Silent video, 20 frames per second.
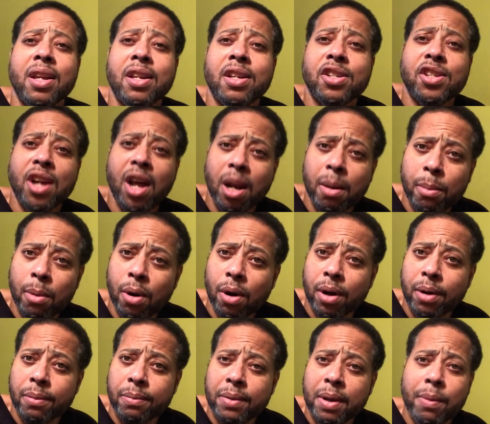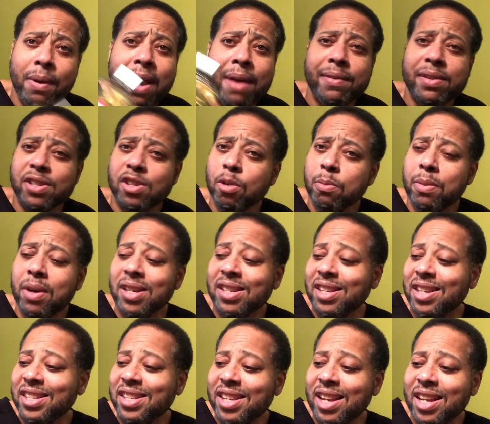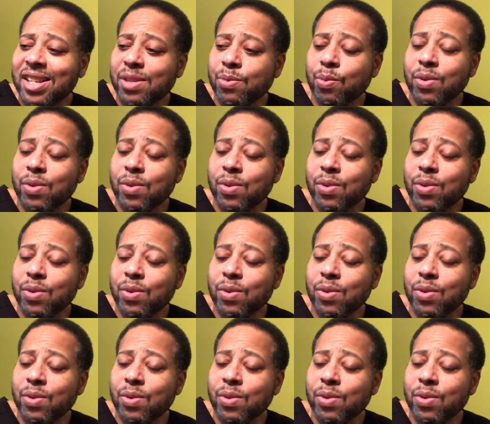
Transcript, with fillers: Shalimar. They were having so much success